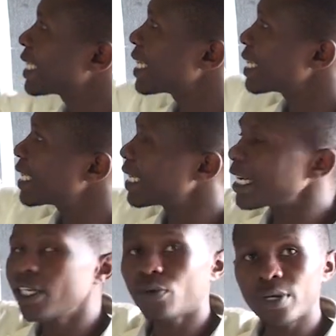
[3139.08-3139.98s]
there is a
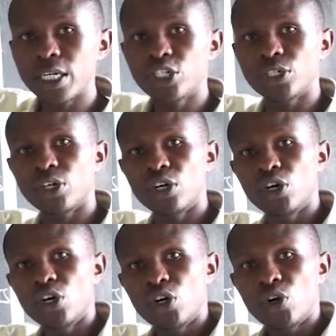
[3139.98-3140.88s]
certain ratio
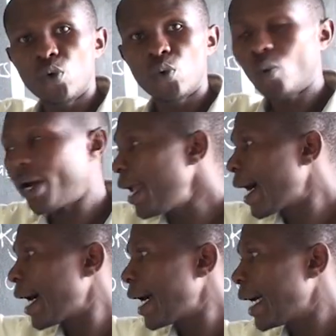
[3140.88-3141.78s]

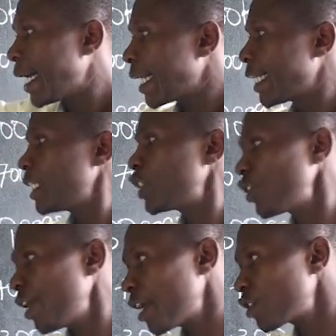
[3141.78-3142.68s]
where
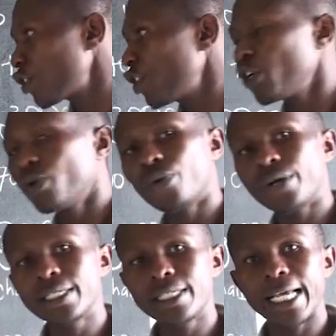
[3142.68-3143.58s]
this x
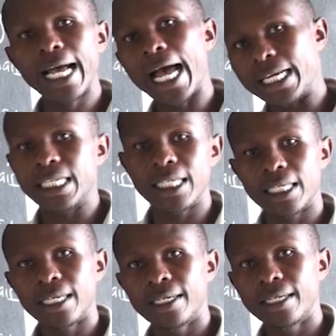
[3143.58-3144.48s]
increased at,
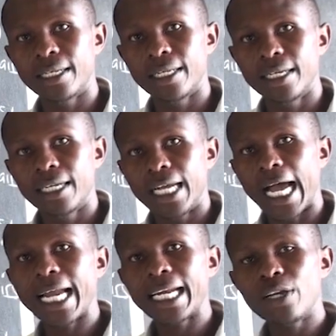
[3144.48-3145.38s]

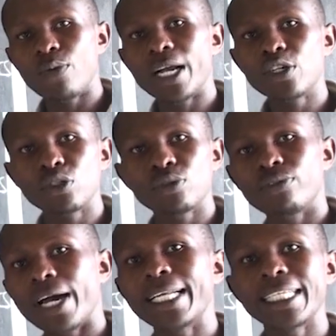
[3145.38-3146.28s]
and they want you to
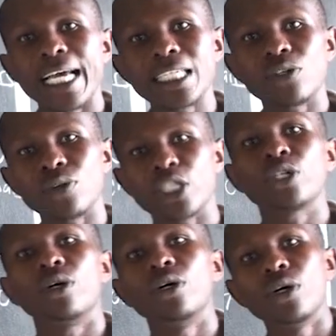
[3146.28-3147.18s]
find that
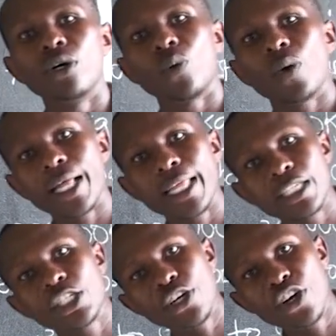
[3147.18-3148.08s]
ratio where
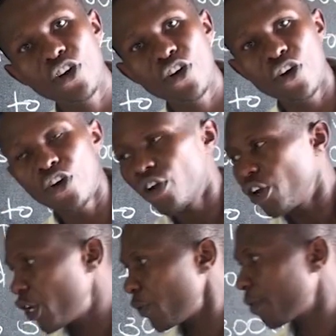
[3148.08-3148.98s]
that eh,
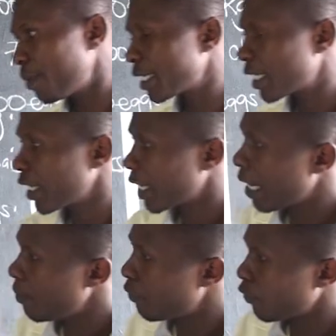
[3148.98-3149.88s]
increment
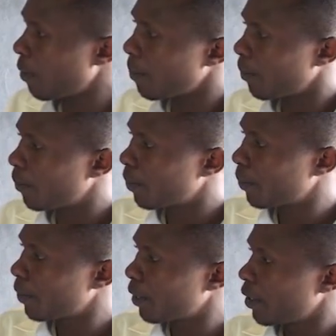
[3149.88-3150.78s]
came from.
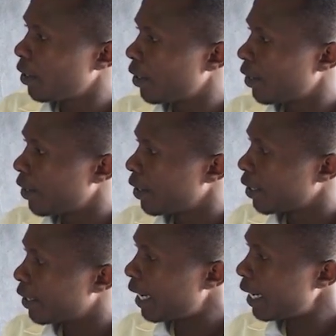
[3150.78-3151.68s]

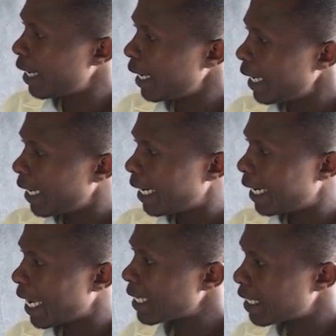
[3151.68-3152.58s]
Then,
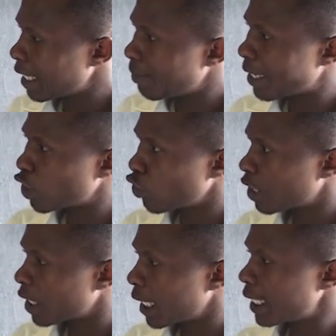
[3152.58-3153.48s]
lastly but
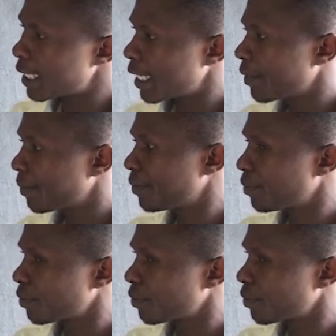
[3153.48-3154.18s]
not least,